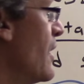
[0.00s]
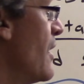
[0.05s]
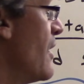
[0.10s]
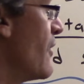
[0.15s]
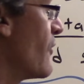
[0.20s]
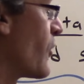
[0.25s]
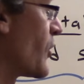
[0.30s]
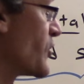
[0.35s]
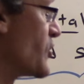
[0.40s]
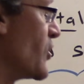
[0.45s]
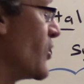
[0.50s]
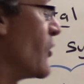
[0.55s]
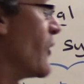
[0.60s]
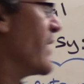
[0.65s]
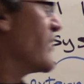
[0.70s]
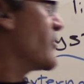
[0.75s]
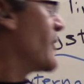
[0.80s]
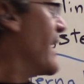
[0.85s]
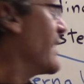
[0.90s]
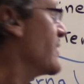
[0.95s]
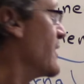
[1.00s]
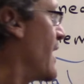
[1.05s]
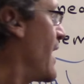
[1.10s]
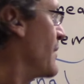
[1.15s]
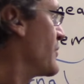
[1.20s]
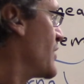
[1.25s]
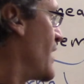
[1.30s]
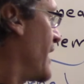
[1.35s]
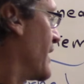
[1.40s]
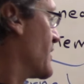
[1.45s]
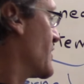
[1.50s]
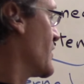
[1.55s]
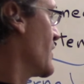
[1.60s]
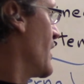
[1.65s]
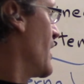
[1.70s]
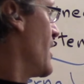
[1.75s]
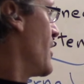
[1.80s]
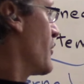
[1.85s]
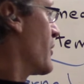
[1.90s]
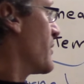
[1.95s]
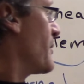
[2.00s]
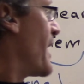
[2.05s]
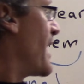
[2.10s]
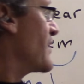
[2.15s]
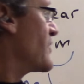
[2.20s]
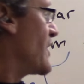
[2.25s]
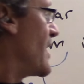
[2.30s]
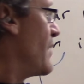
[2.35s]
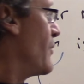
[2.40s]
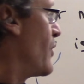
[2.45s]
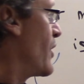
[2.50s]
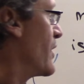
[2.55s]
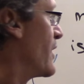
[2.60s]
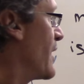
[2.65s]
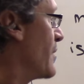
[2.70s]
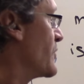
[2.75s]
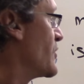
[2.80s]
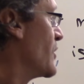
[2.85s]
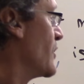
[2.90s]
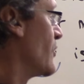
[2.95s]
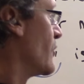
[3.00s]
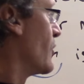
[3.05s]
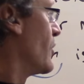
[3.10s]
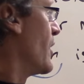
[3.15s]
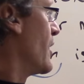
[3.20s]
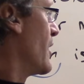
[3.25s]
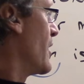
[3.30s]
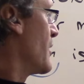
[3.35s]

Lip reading: for two interacting objects with mass m1 and m2,